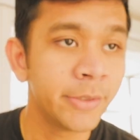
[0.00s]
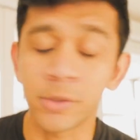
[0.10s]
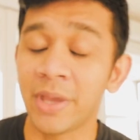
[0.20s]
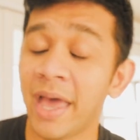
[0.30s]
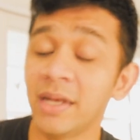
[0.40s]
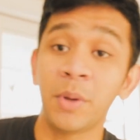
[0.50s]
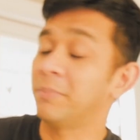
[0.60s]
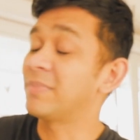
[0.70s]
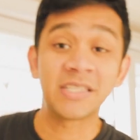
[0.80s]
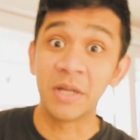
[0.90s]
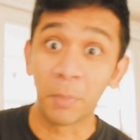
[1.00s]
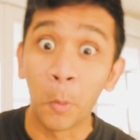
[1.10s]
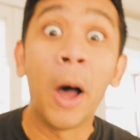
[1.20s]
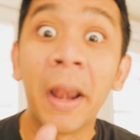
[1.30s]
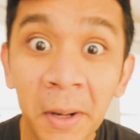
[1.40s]
So yeah, anyway, that's number
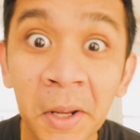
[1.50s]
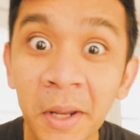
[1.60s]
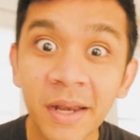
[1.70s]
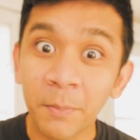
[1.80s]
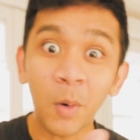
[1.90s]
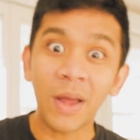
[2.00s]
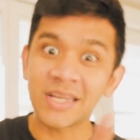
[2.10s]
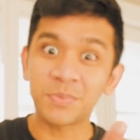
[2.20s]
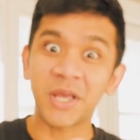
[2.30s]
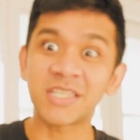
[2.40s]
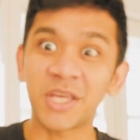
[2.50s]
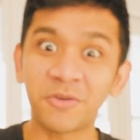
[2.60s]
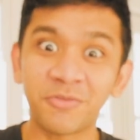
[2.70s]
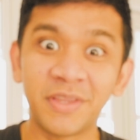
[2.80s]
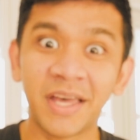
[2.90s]
one. Number one is because
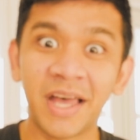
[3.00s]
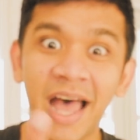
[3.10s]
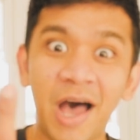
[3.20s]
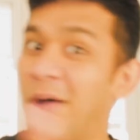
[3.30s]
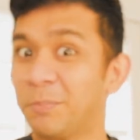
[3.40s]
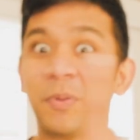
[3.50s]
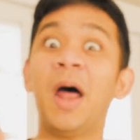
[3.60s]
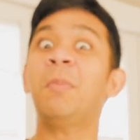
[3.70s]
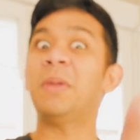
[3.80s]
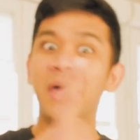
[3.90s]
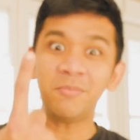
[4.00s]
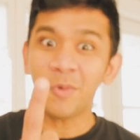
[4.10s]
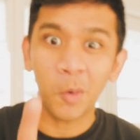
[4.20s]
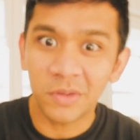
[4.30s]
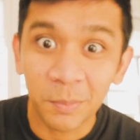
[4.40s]
of the
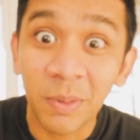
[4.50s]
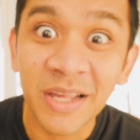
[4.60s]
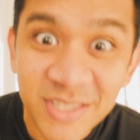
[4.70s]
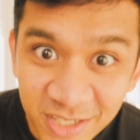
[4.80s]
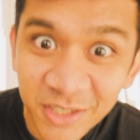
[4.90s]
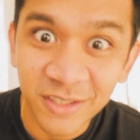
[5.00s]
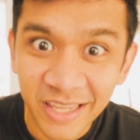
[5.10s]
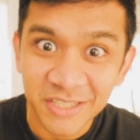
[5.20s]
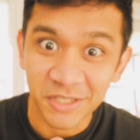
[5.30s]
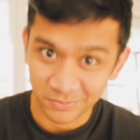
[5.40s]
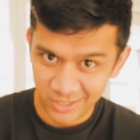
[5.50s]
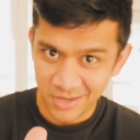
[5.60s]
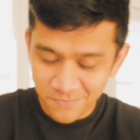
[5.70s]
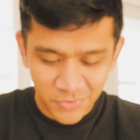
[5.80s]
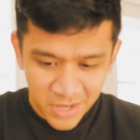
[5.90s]
problem with the blood circulation,
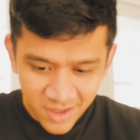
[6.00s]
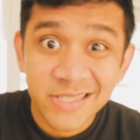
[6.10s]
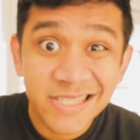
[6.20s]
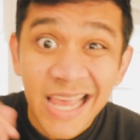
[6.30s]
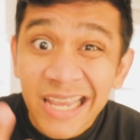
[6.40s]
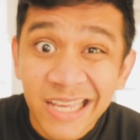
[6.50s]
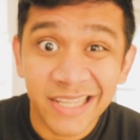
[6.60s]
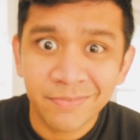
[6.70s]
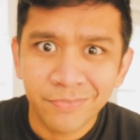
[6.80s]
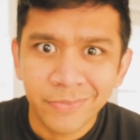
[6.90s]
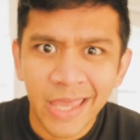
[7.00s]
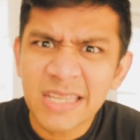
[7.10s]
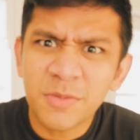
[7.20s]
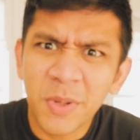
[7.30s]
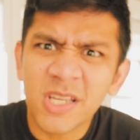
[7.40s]
okay? Second
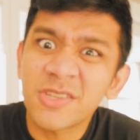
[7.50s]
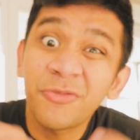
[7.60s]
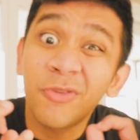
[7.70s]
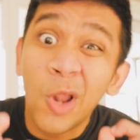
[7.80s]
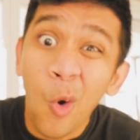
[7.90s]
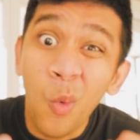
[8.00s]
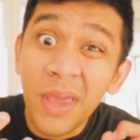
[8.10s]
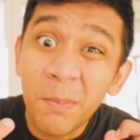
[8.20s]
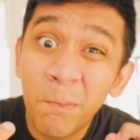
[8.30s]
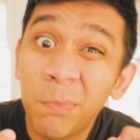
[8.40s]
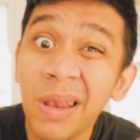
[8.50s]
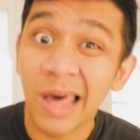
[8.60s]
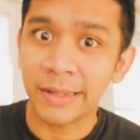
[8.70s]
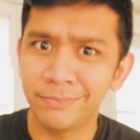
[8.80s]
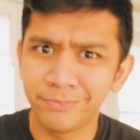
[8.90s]
is because flowing
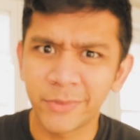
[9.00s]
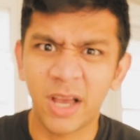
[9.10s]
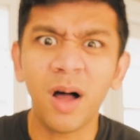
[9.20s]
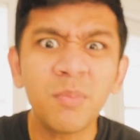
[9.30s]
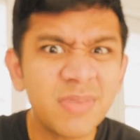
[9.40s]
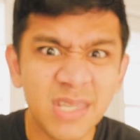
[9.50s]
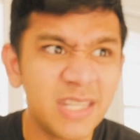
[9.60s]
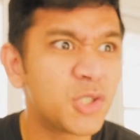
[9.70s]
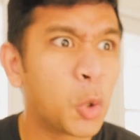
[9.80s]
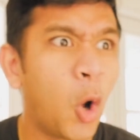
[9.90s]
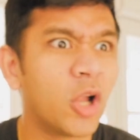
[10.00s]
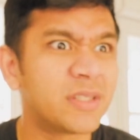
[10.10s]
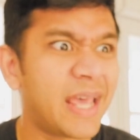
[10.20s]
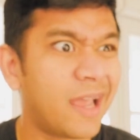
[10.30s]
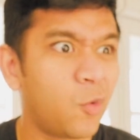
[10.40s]
blood comes into
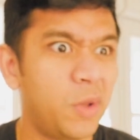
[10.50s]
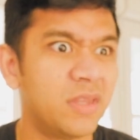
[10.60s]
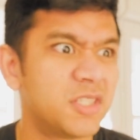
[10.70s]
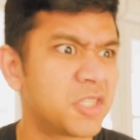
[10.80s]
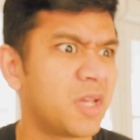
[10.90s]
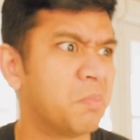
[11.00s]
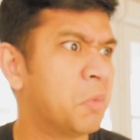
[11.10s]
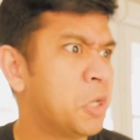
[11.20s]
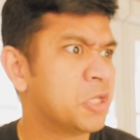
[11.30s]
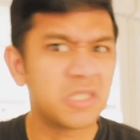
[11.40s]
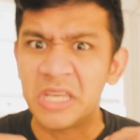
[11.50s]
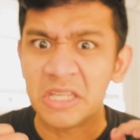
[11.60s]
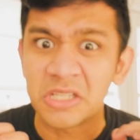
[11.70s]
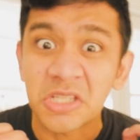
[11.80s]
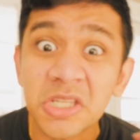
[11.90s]
contact with some
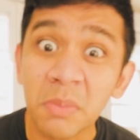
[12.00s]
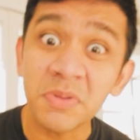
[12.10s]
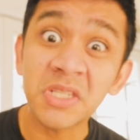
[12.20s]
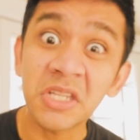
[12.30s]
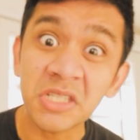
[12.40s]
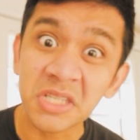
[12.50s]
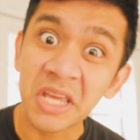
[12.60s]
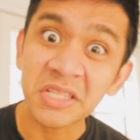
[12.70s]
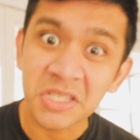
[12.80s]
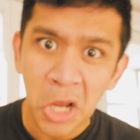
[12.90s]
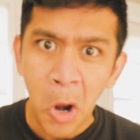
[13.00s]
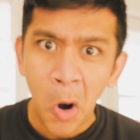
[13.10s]
skin substances